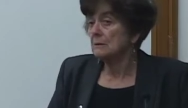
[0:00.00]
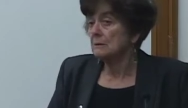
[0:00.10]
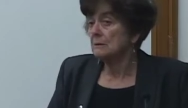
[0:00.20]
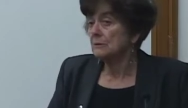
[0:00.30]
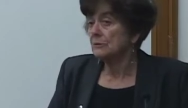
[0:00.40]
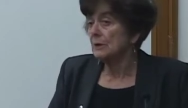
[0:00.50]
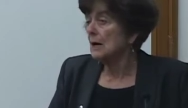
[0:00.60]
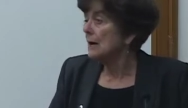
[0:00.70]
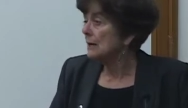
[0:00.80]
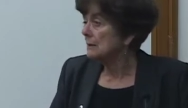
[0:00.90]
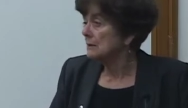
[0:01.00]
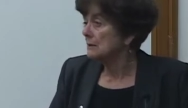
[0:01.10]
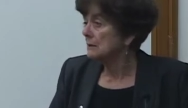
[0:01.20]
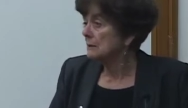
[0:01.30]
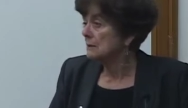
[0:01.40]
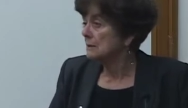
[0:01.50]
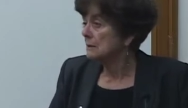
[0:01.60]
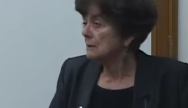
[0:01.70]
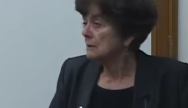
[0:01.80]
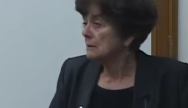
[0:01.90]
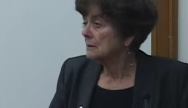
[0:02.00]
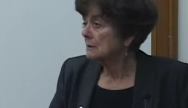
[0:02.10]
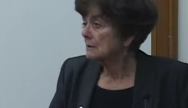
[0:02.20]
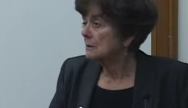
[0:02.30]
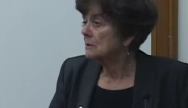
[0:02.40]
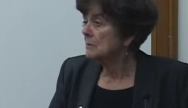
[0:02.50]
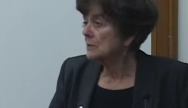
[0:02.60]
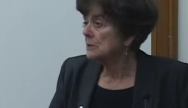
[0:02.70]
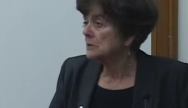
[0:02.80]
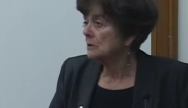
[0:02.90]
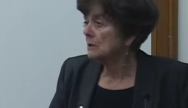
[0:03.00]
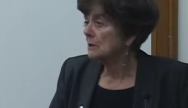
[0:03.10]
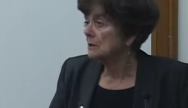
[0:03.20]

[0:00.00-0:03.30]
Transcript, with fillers: you try. Who can be sure?